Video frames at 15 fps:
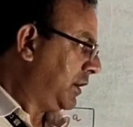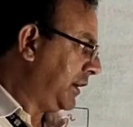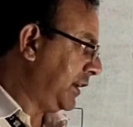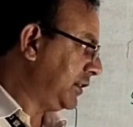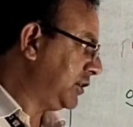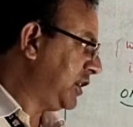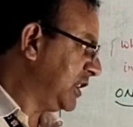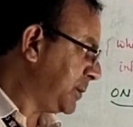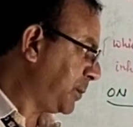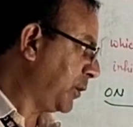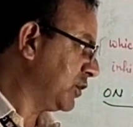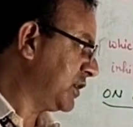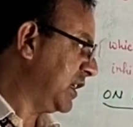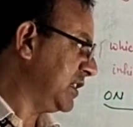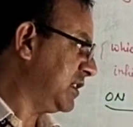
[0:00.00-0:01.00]
In this
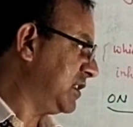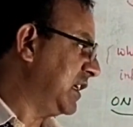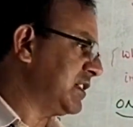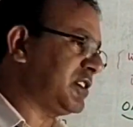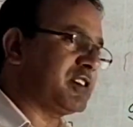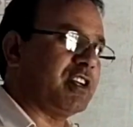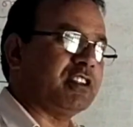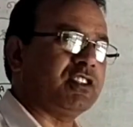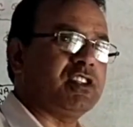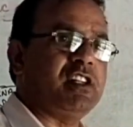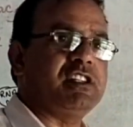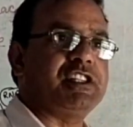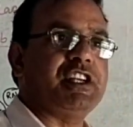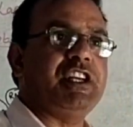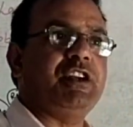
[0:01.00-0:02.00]
process, the
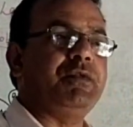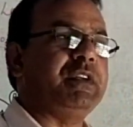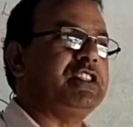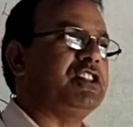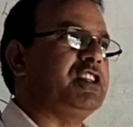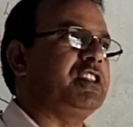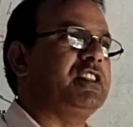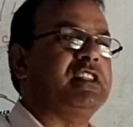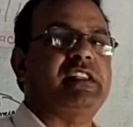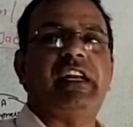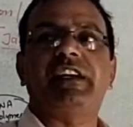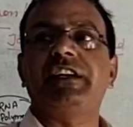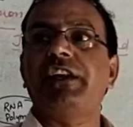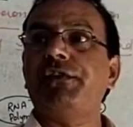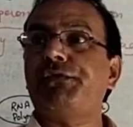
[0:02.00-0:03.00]
structural gene which
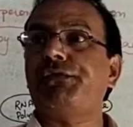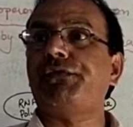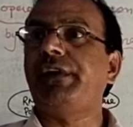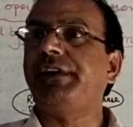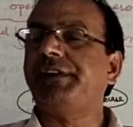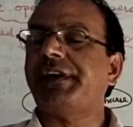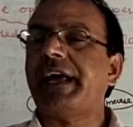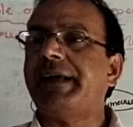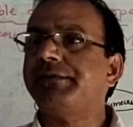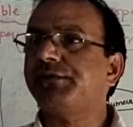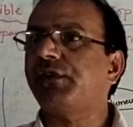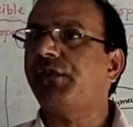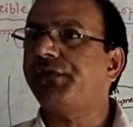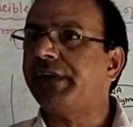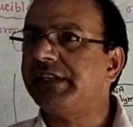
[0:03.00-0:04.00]
synthesize different types
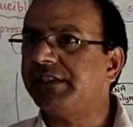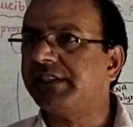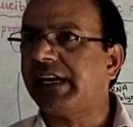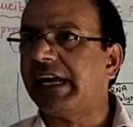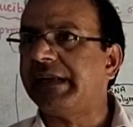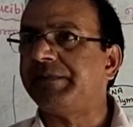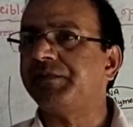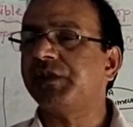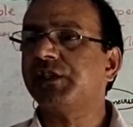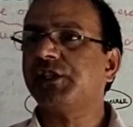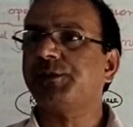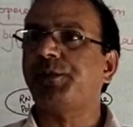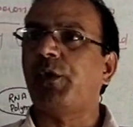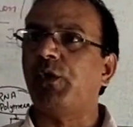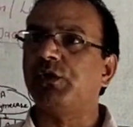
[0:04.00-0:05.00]
of enzymes.
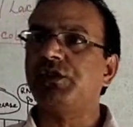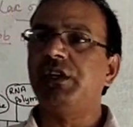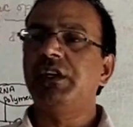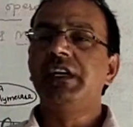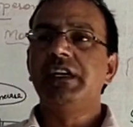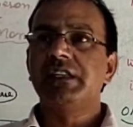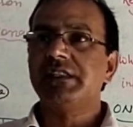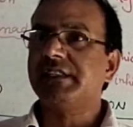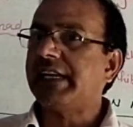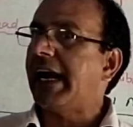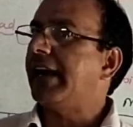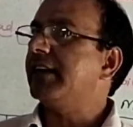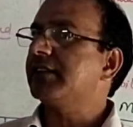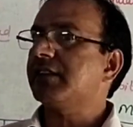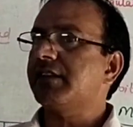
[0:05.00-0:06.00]
Suppose Z
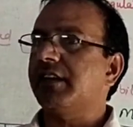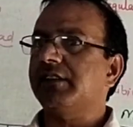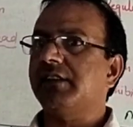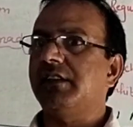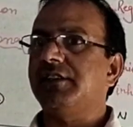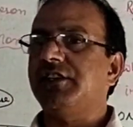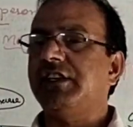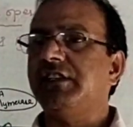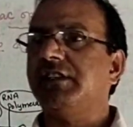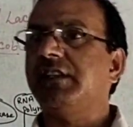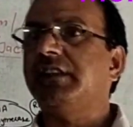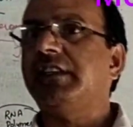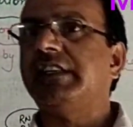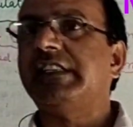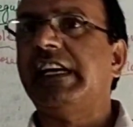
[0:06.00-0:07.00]
structural gene
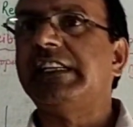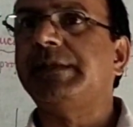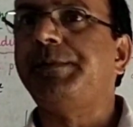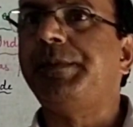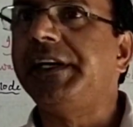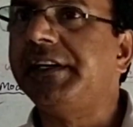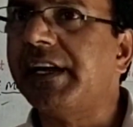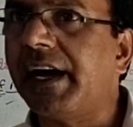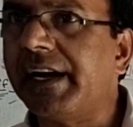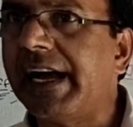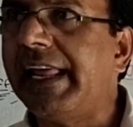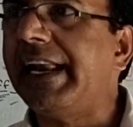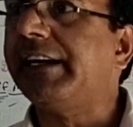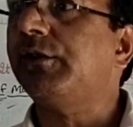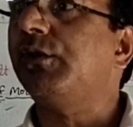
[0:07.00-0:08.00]
synthesize beta
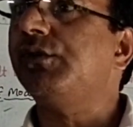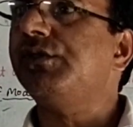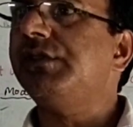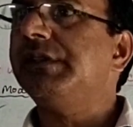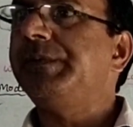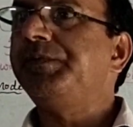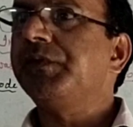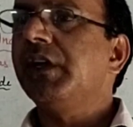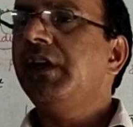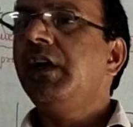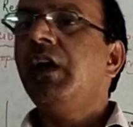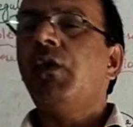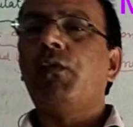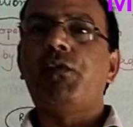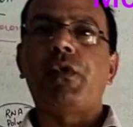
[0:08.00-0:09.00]
galactose,
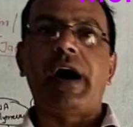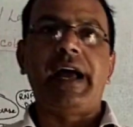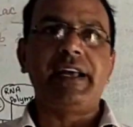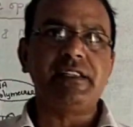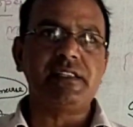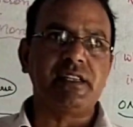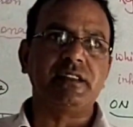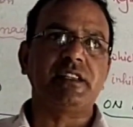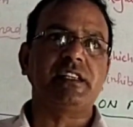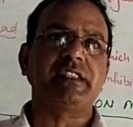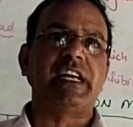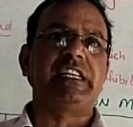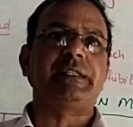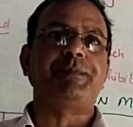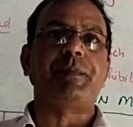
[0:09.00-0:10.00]
Y
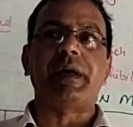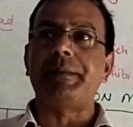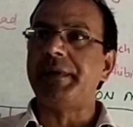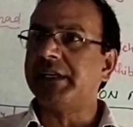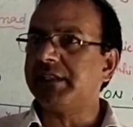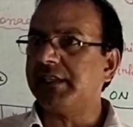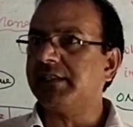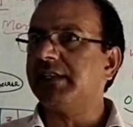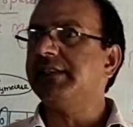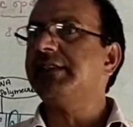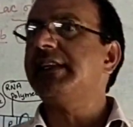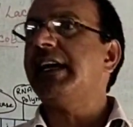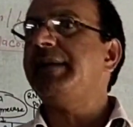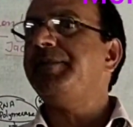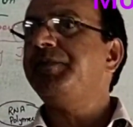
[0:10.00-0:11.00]
synthesize permeases
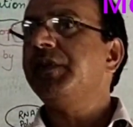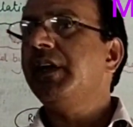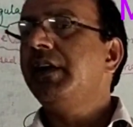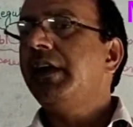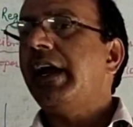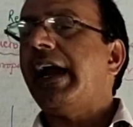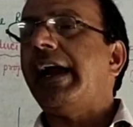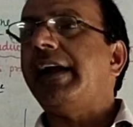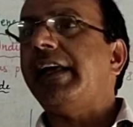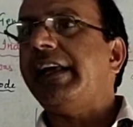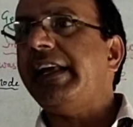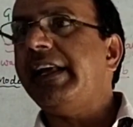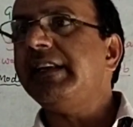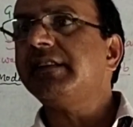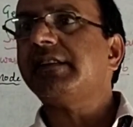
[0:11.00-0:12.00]
enzyme, and
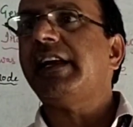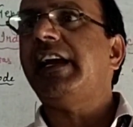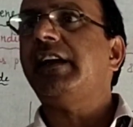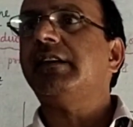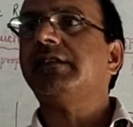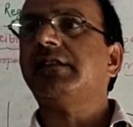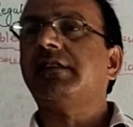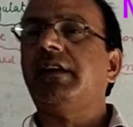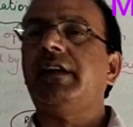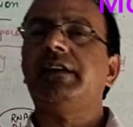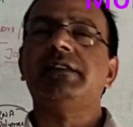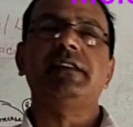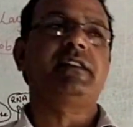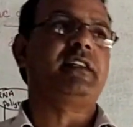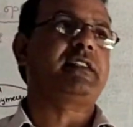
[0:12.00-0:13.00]
A
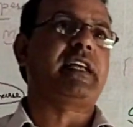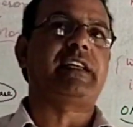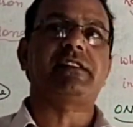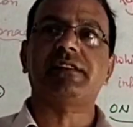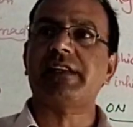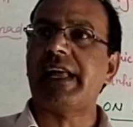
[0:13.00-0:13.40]
synthesized